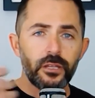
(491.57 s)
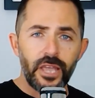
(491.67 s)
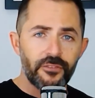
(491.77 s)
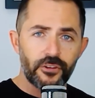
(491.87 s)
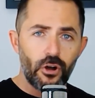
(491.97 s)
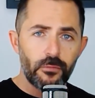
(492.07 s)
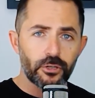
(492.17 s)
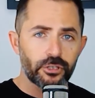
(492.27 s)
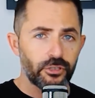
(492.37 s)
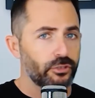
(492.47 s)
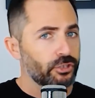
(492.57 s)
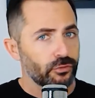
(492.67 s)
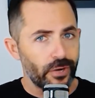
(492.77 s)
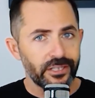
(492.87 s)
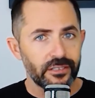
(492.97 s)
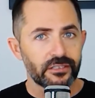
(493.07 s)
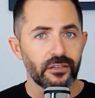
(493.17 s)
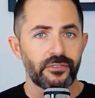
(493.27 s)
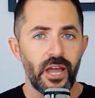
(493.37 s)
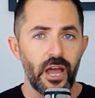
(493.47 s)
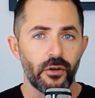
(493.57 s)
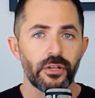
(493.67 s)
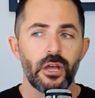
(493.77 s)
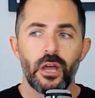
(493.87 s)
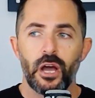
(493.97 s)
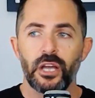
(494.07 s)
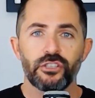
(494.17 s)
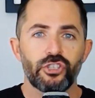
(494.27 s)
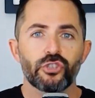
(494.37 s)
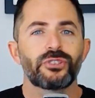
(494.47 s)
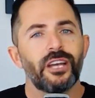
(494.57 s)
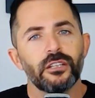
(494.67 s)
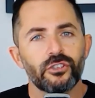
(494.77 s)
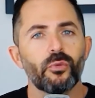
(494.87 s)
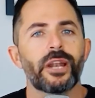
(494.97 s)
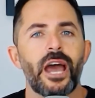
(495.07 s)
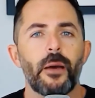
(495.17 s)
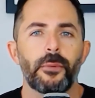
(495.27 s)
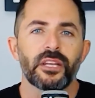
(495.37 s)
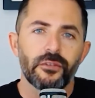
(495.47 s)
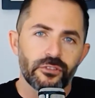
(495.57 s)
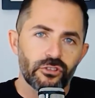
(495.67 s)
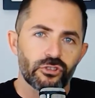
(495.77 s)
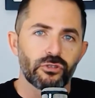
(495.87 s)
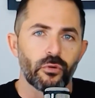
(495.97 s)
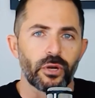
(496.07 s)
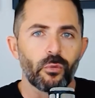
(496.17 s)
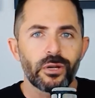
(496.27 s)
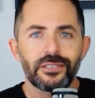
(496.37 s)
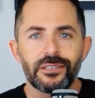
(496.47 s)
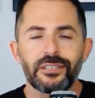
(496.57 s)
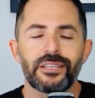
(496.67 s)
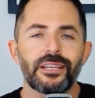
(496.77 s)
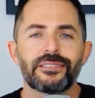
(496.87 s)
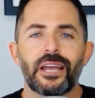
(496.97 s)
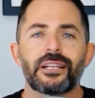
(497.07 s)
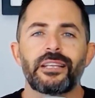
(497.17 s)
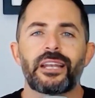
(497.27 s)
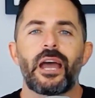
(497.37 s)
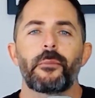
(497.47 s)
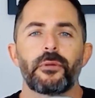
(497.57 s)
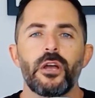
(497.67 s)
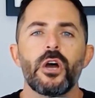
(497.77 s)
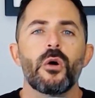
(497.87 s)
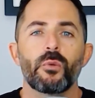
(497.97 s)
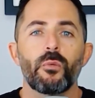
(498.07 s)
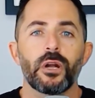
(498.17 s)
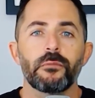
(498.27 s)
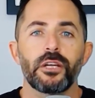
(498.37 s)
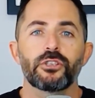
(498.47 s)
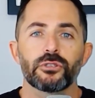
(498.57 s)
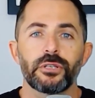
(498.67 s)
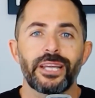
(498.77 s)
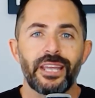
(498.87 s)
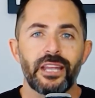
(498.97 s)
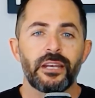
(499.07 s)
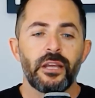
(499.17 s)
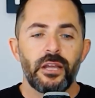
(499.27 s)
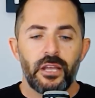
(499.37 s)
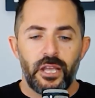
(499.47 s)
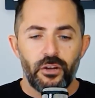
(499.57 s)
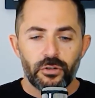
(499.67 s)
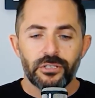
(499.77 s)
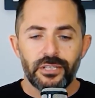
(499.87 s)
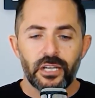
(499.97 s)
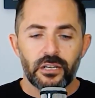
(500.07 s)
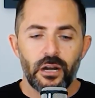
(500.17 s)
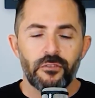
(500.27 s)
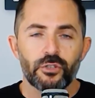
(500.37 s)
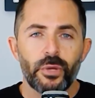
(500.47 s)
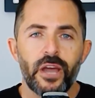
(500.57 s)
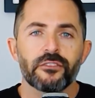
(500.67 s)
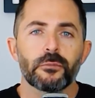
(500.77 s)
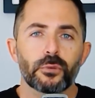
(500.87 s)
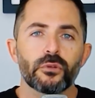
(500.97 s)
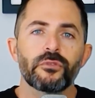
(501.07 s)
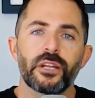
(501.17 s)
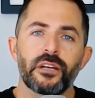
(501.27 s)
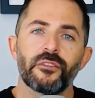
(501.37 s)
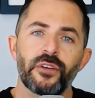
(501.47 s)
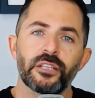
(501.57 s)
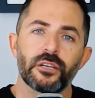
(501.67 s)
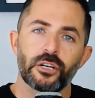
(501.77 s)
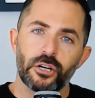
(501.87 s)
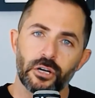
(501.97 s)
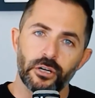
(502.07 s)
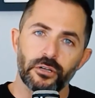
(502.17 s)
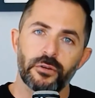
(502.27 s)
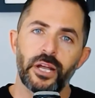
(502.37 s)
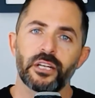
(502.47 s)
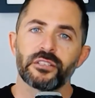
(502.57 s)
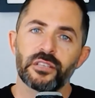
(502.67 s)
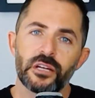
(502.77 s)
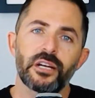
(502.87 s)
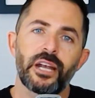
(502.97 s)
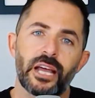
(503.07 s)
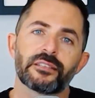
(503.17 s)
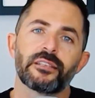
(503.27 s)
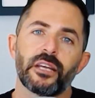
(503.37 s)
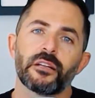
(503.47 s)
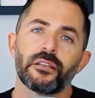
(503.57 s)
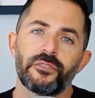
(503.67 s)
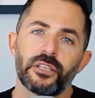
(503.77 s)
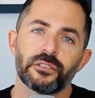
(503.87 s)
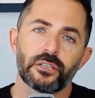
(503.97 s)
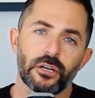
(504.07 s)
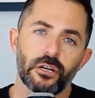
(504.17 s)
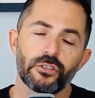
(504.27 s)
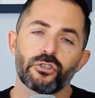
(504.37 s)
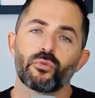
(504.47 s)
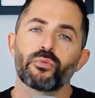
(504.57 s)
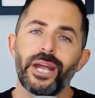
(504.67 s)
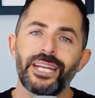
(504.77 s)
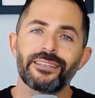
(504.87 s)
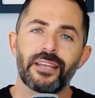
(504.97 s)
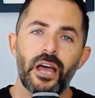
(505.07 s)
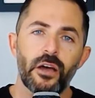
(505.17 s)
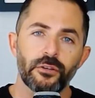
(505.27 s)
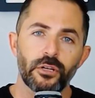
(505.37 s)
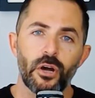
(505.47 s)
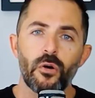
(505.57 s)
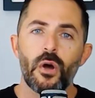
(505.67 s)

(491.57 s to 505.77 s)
and for homeowners too, you should write this stuff down. Uh, is just tell us what happened. Give us a story. What is it that exactly that happened? We want to make sure, again, in order to get coverage, we have to prove that an event occurred, right? A sudden and accidental event occurred. So write it down. You know,